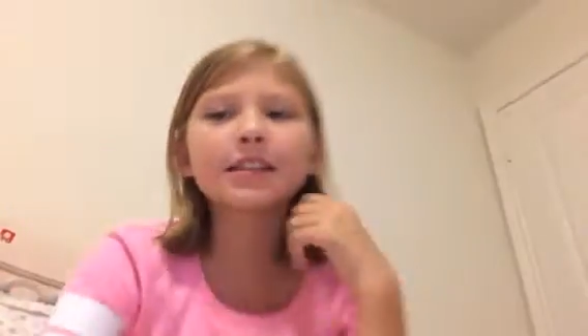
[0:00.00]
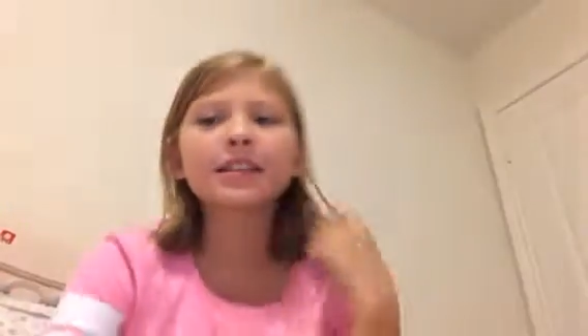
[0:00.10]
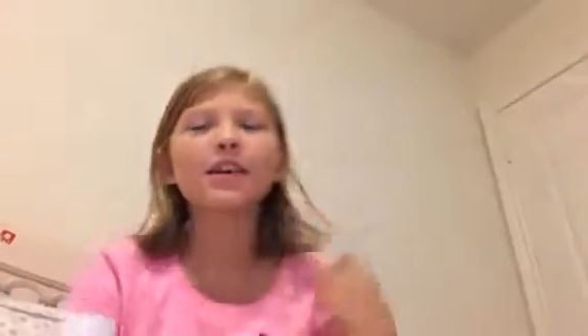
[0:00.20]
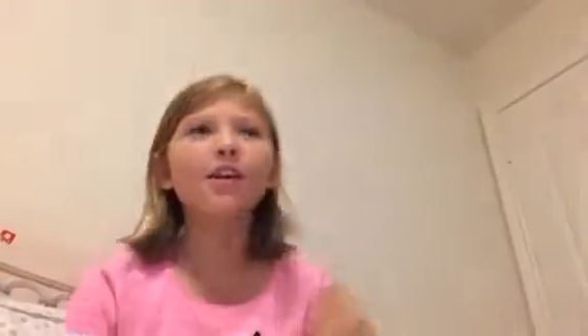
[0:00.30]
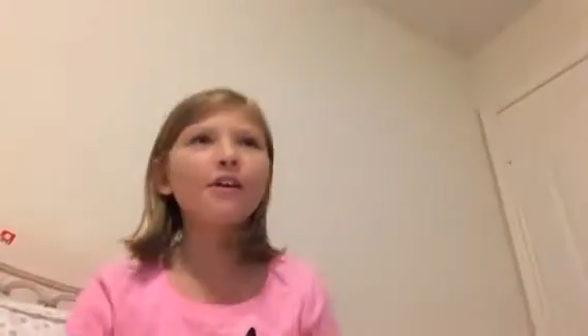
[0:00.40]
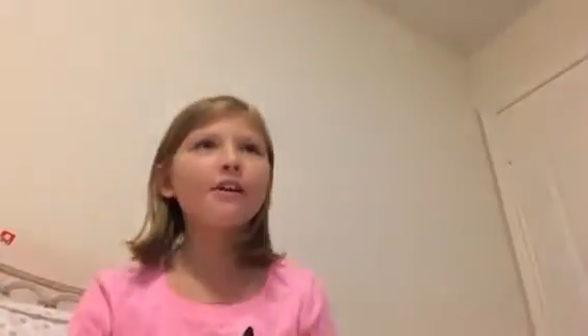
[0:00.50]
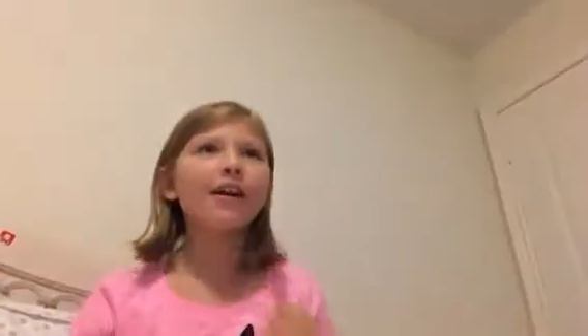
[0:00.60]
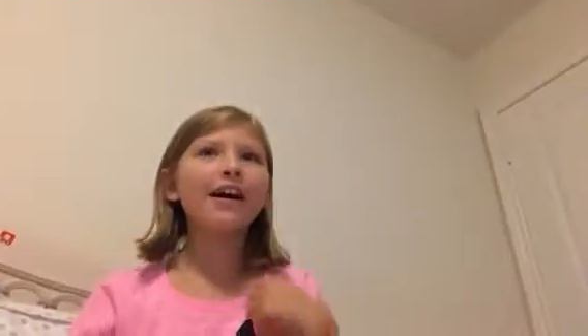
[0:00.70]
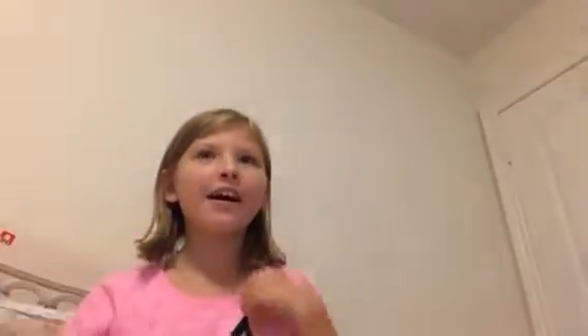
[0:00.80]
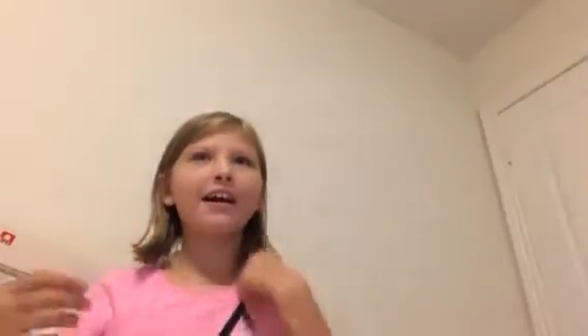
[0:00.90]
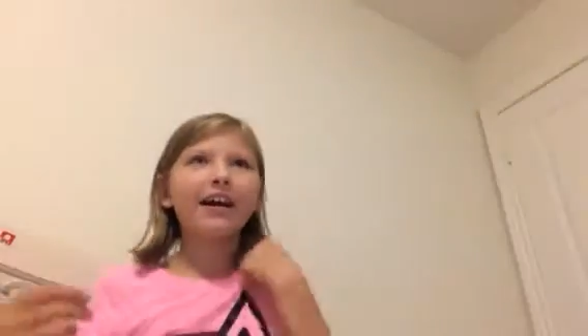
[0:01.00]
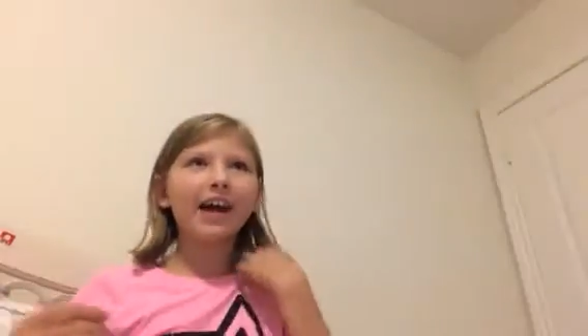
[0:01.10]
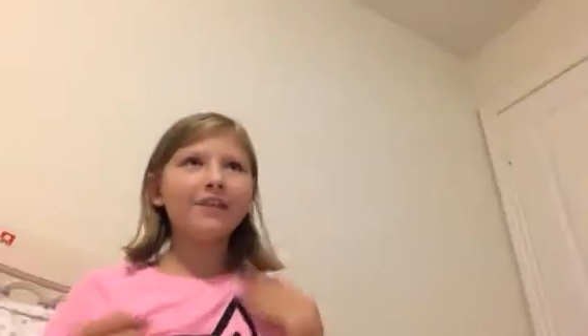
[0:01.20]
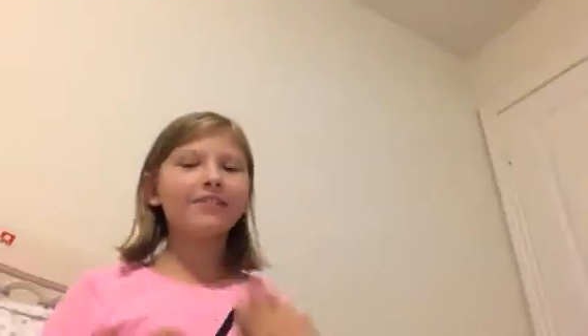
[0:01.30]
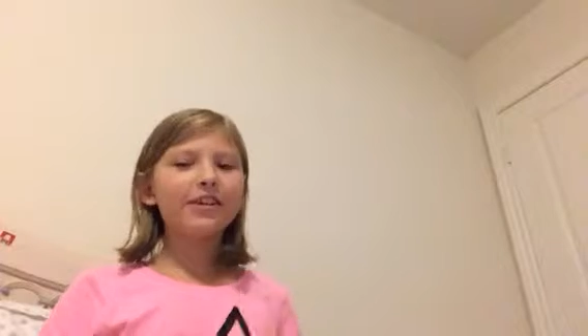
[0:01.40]
so
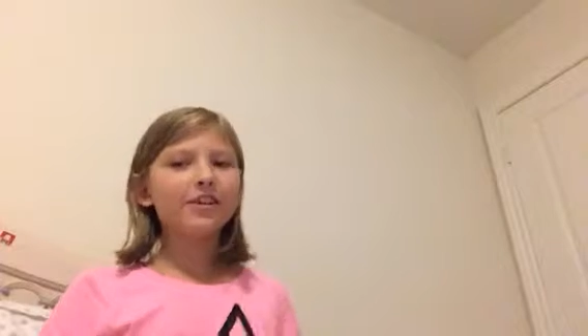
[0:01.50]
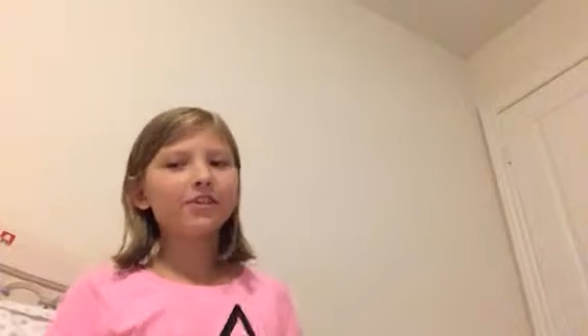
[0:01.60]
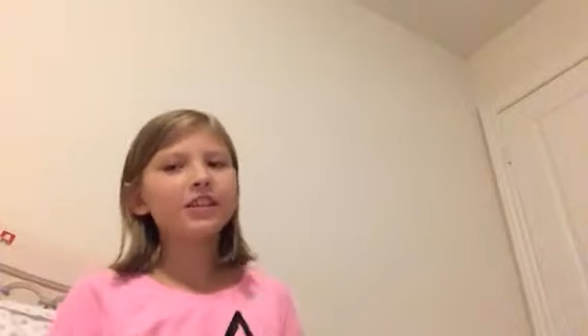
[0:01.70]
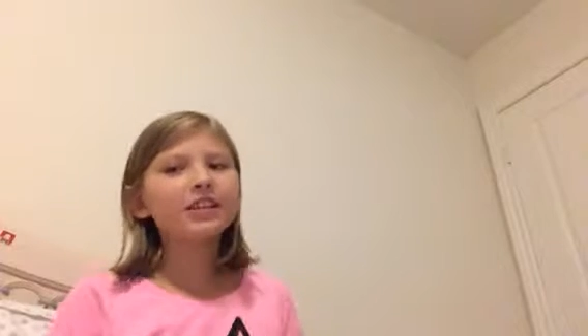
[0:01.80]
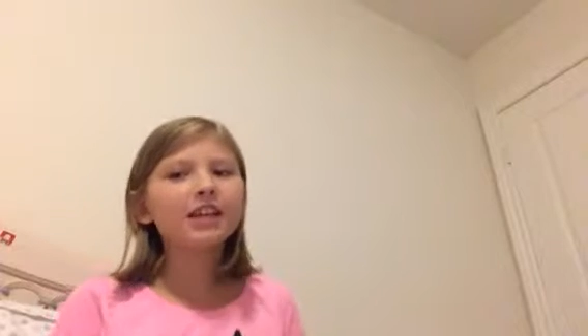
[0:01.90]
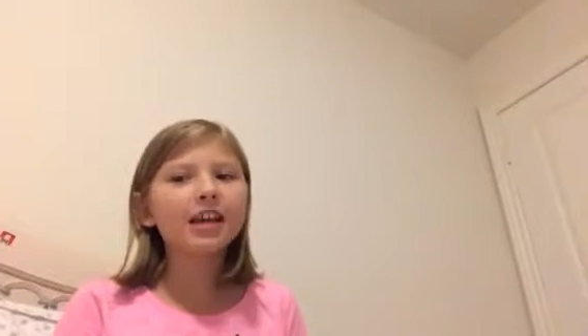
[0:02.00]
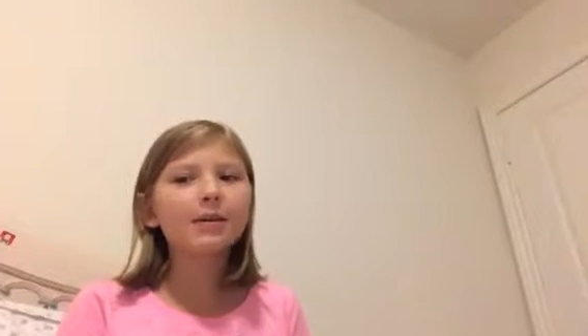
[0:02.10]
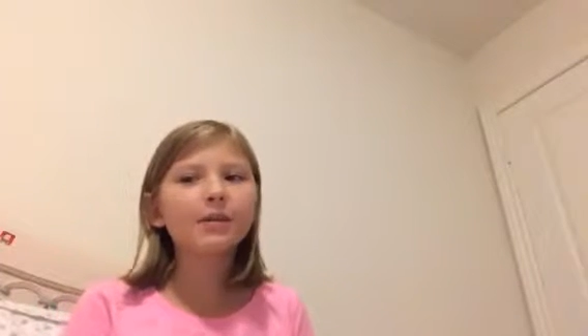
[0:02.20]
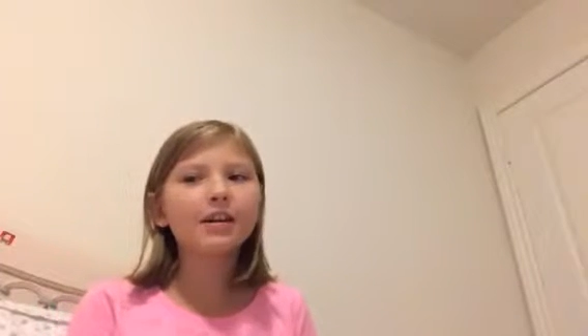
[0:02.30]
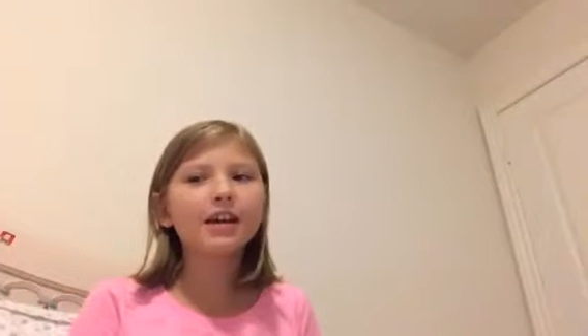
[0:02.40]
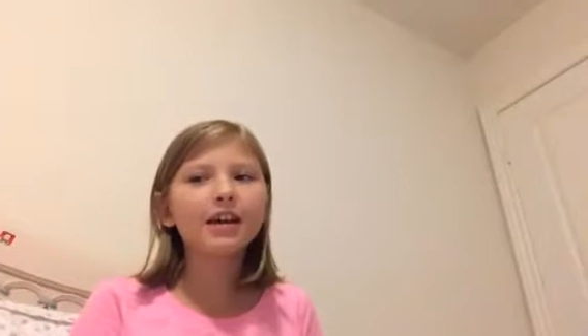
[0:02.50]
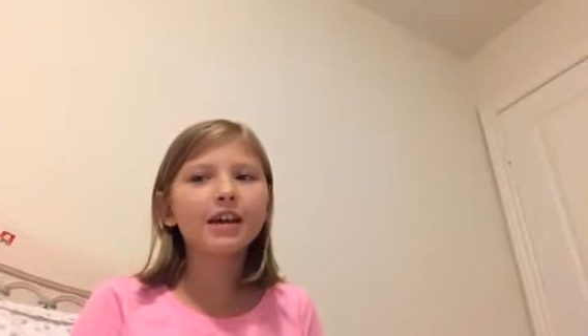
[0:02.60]
I would go on the table,